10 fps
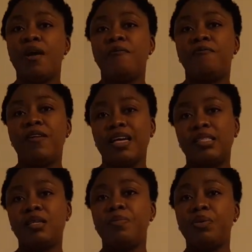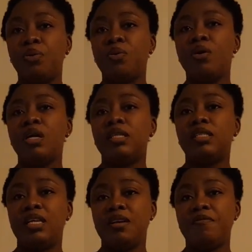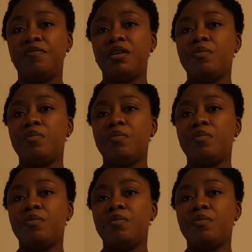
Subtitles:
Flexible delivery